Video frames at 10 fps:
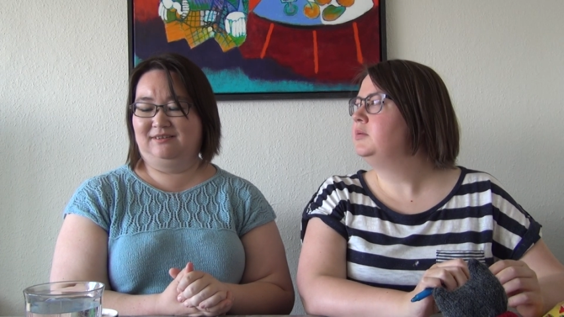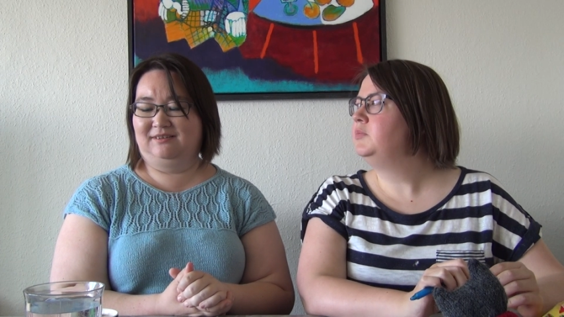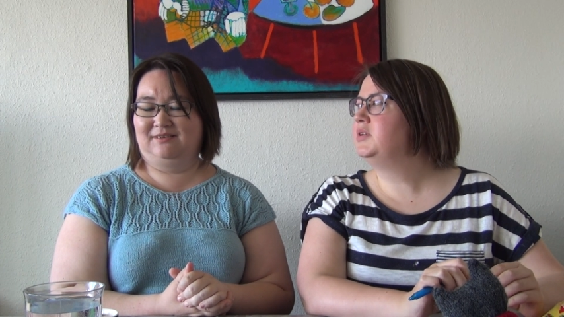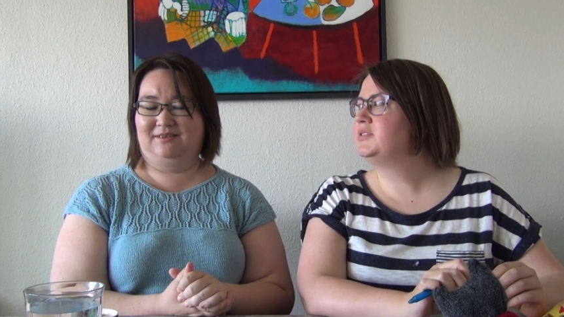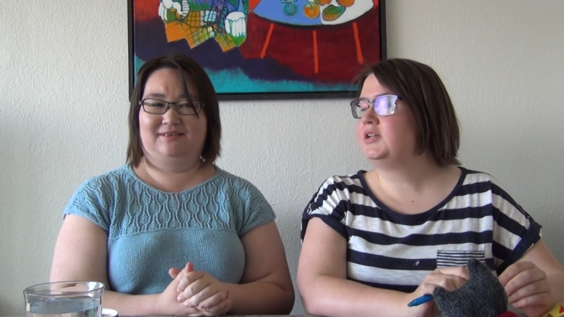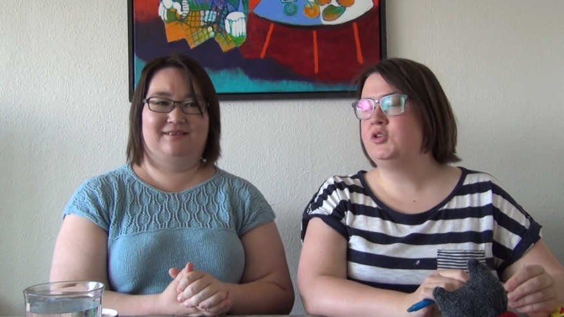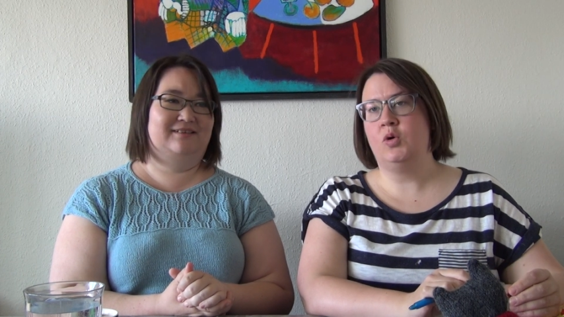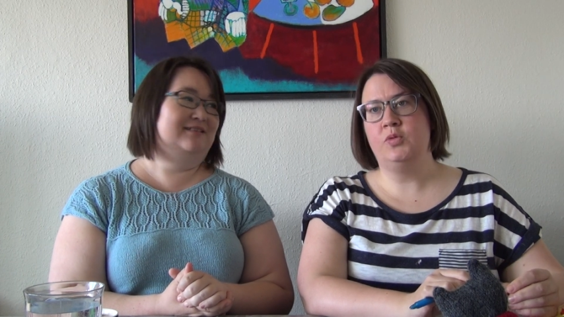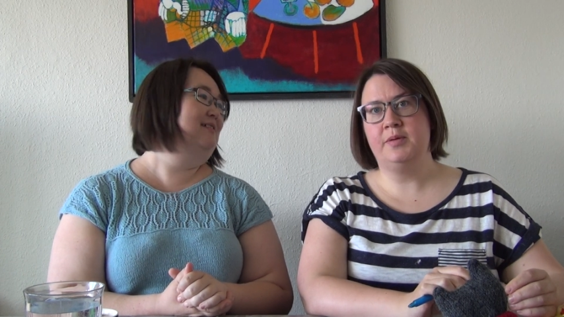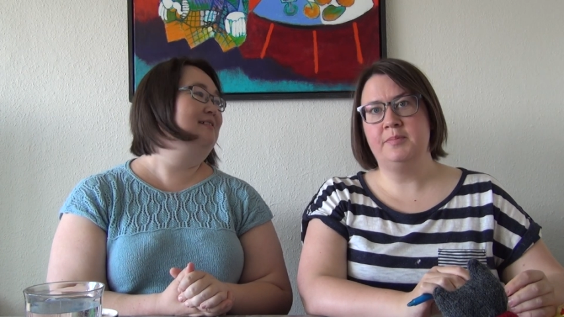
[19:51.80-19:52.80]
Speaker 1: because I
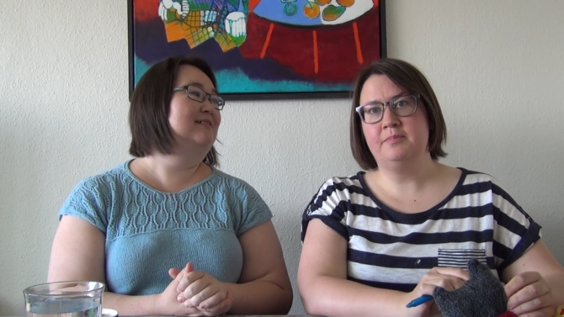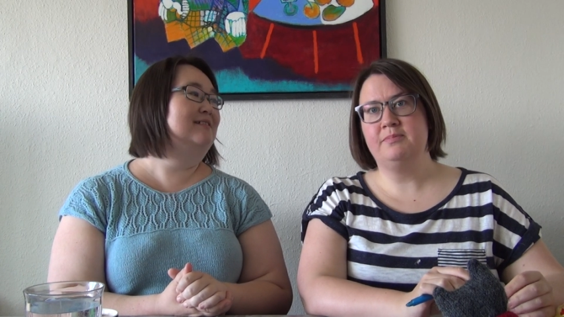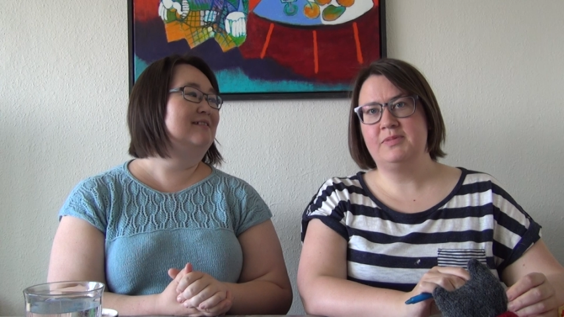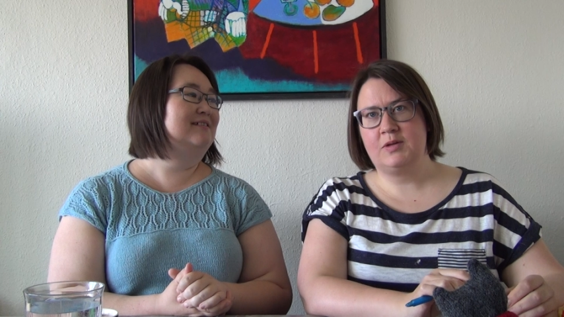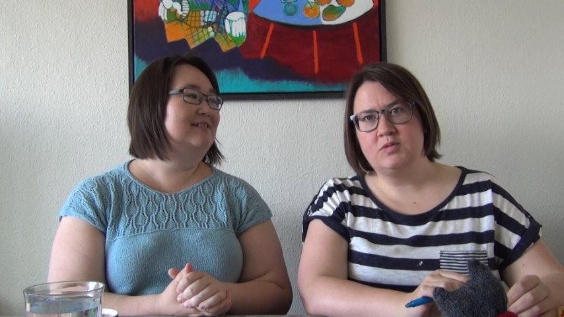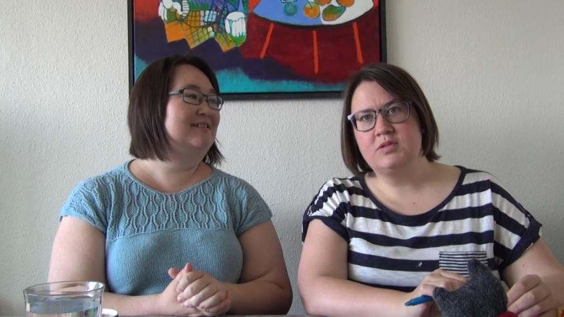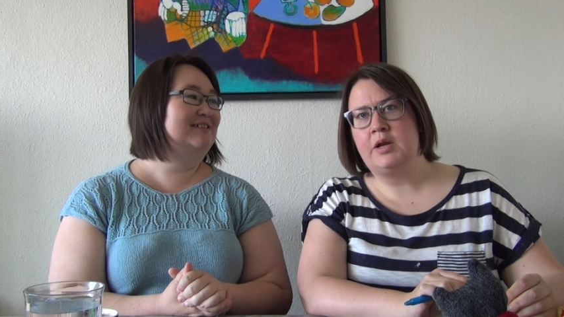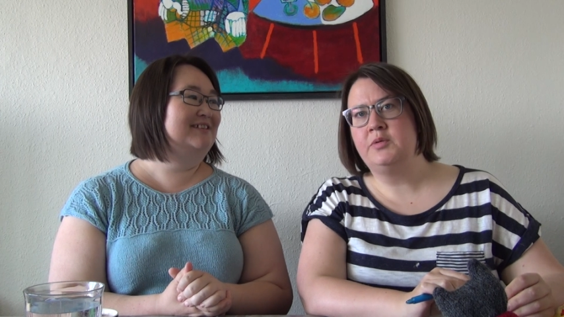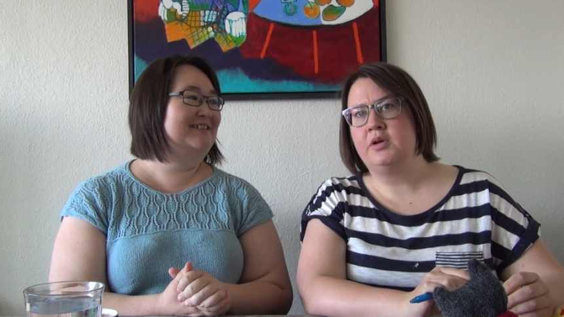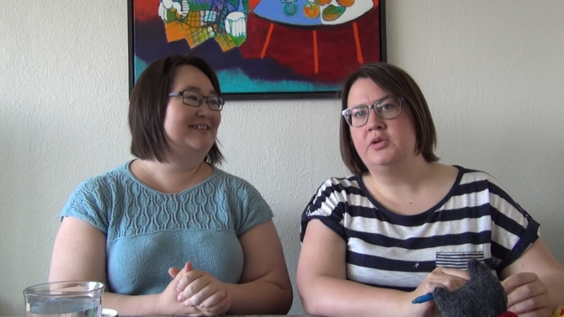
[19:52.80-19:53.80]
told them that was I'm
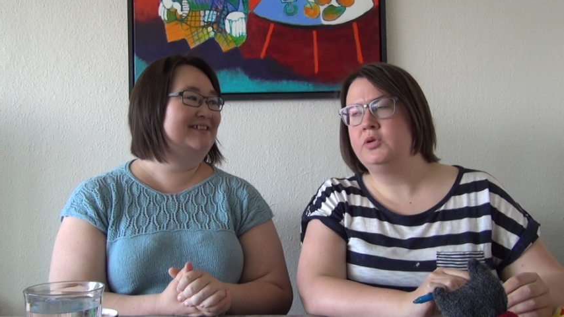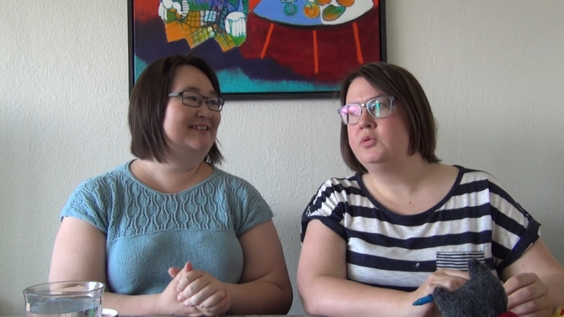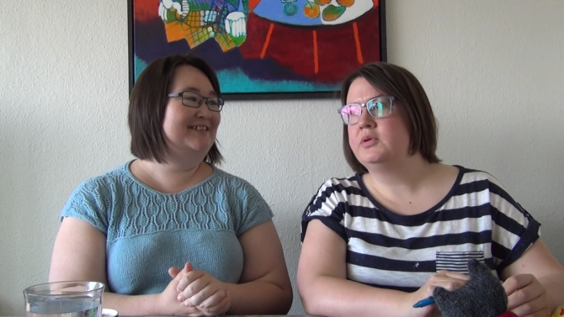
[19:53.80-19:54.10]
gonna do.